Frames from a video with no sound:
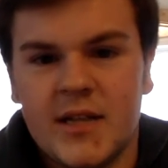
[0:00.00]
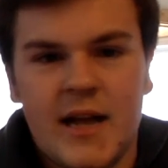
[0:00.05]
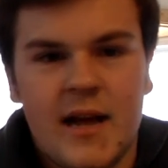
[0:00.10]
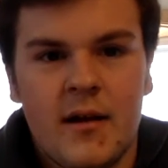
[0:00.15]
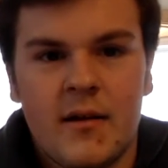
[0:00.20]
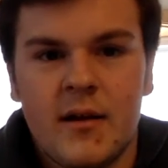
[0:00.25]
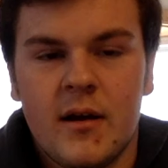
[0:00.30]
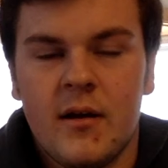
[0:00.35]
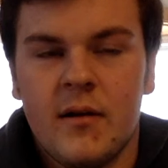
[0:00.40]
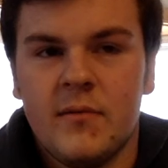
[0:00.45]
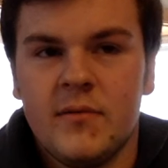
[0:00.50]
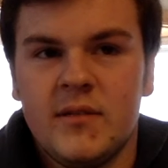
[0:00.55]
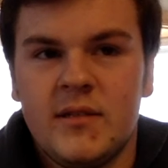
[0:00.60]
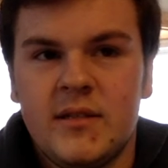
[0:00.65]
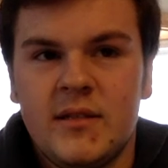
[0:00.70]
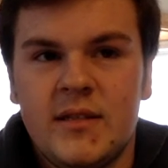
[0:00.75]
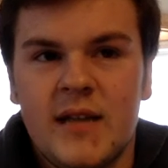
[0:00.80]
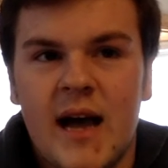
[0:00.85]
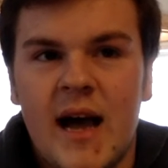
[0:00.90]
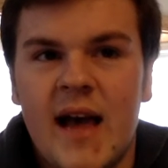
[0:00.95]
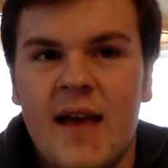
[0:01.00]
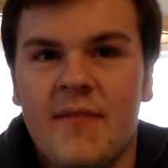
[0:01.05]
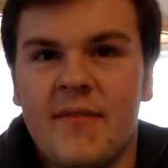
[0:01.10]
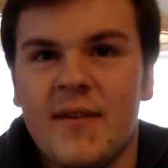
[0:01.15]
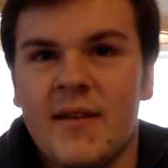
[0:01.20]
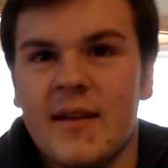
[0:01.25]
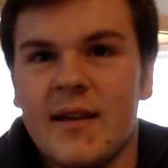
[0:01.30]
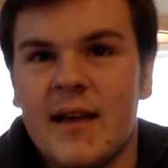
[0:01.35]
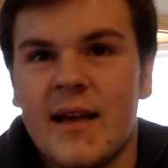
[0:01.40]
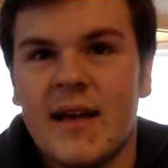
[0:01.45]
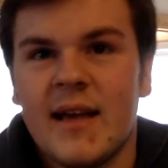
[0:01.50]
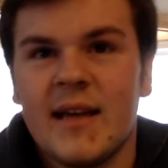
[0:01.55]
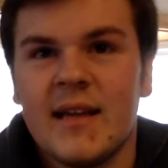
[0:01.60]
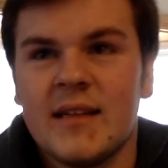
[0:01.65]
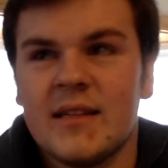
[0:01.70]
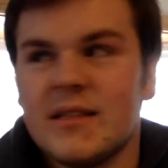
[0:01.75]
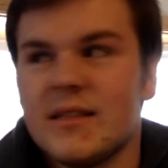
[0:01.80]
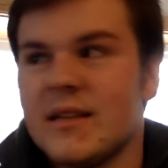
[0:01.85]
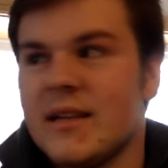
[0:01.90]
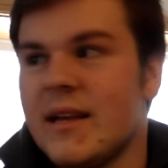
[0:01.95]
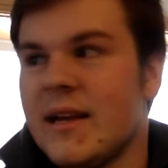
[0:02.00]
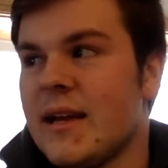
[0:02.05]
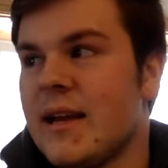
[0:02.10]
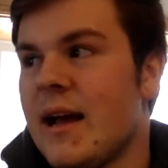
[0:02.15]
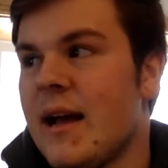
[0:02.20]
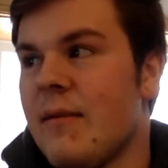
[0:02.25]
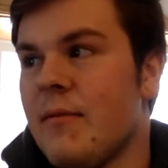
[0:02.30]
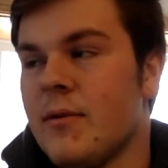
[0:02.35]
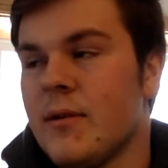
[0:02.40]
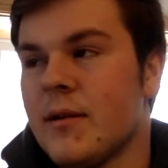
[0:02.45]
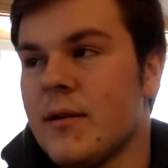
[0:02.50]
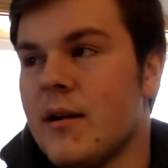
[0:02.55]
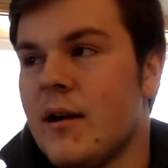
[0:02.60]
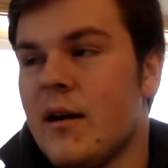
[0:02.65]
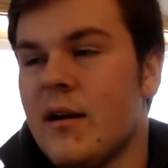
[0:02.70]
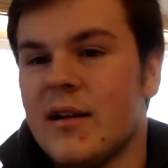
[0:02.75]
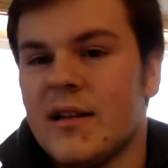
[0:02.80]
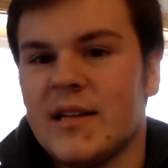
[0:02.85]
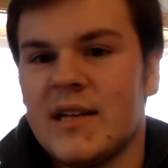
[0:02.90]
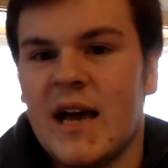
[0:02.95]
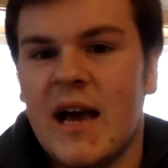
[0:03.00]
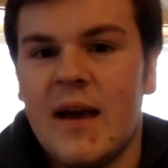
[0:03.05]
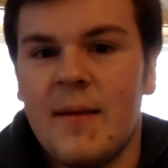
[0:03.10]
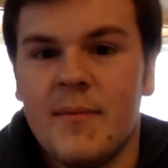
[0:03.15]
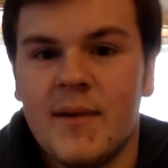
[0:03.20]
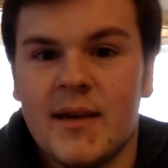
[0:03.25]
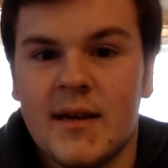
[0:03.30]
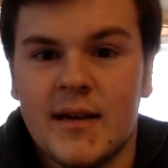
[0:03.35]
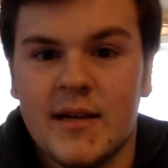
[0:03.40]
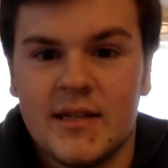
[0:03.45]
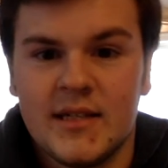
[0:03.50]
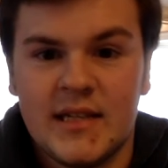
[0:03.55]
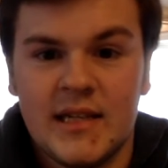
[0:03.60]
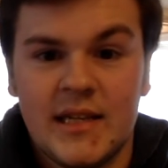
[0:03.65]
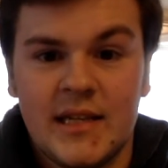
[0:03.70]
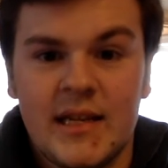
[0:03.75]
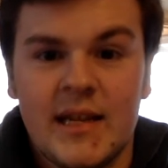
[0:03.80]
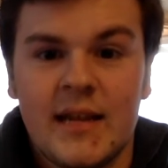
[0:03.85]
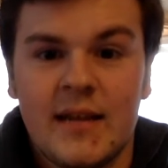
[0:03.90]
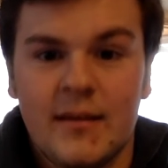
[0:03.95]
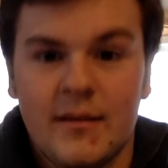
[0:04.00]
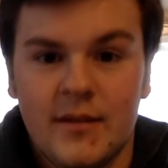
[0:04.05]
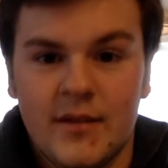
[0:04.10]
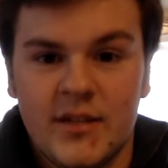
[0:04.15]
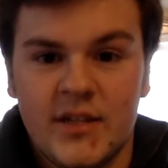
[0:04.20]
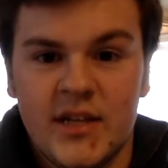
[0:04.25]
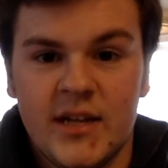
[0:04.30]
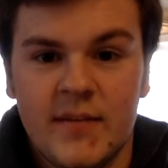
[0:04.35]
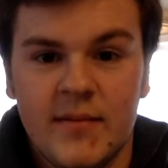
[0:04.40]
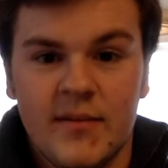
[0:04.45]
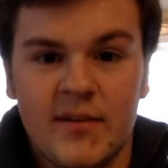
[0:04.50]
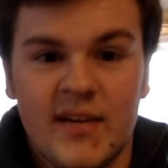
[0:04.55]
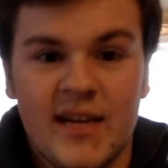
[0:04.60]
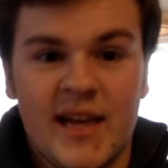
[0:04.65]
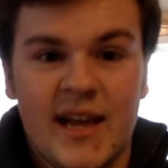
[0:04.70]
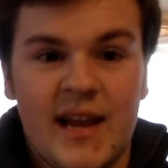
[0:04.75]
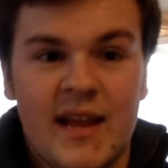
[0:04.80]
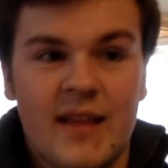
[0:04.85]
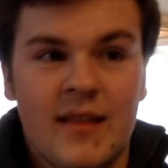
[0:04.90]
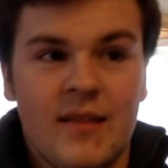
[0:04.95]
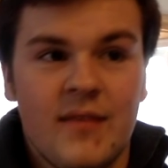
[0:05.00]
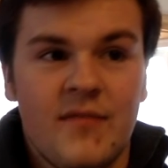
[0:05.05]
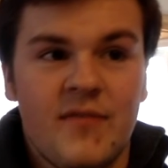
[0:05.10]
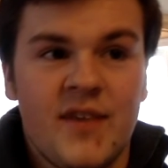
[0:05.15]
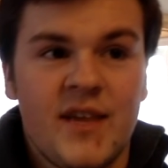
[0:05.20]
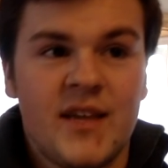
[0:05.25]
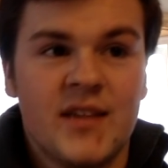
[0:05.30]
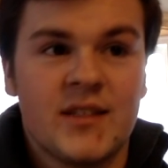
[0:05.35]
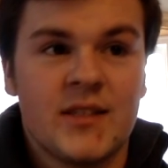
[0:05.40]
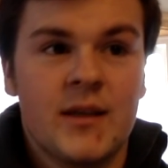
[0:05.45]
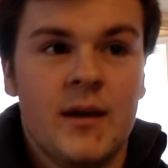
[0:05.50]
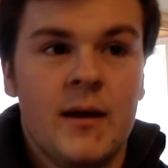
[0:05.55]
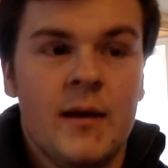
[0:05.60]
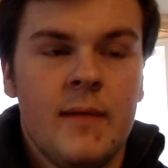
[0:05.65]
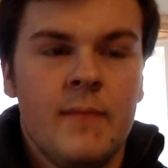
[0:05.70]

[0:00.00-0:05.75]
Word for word: I don't know diving. I guess like I wouldn't call it a dive because he did legitimately get hit in the face,